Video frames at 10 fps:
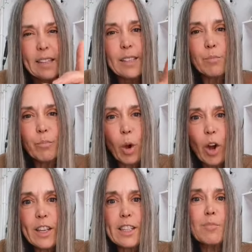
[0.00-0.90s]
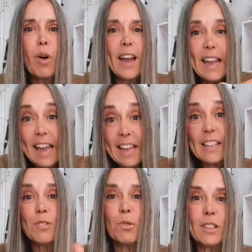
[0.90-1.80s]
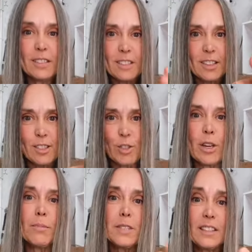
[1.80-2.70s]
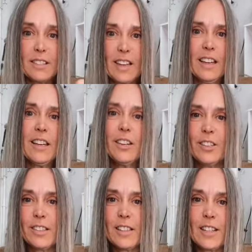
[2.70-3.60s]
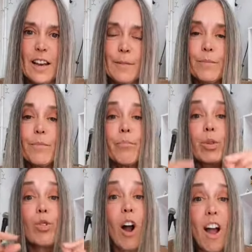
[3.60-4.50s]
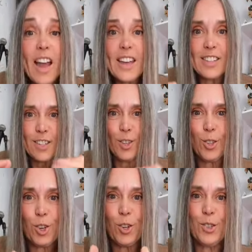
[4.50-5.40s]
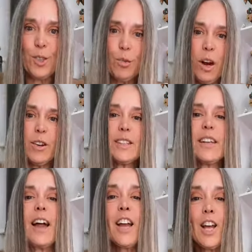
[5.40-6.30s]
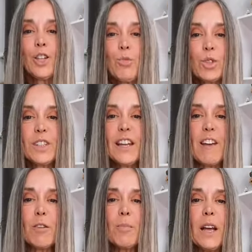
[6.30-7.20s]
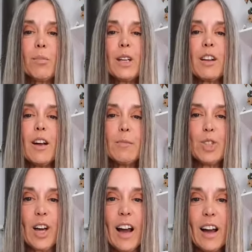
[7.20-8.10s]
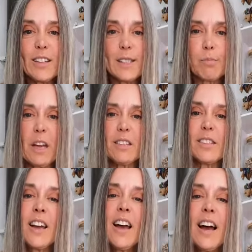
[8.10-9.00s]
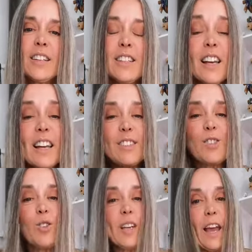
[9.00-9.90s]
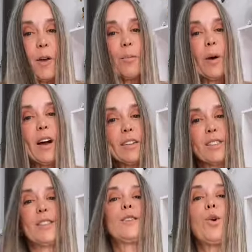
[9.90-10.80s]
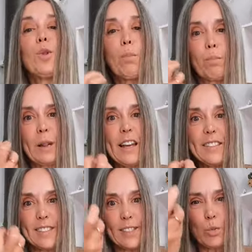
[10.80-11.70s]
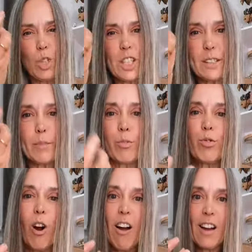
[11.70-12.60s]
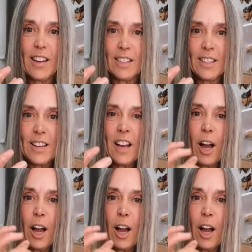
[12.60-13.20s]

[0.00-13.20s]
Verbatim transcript: is embodied by anyone that's trapped in their ego state. Pride shows you where it's at. You will never be able to climb to heart space unless you get past the solar plexus, which is pride.